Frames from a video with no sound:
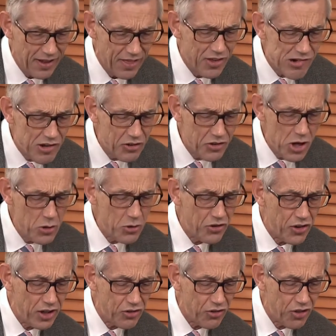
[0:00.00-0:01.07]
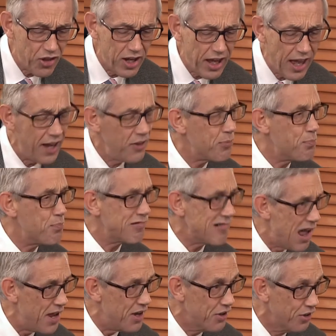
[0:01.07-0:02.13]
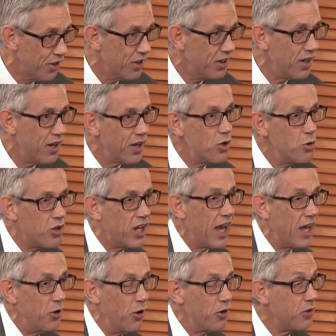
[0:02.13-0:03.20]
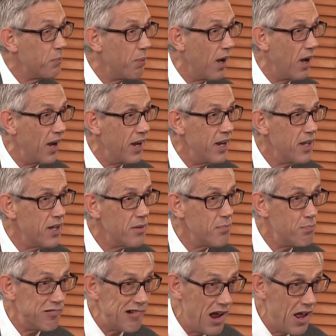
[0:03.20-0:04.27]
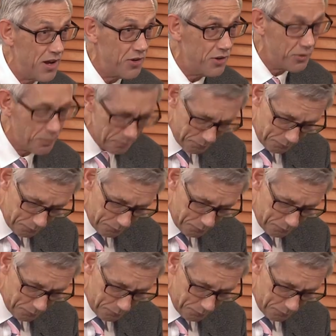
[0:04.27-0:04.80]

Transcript: There is no such thing as bread. You cannot buy bread.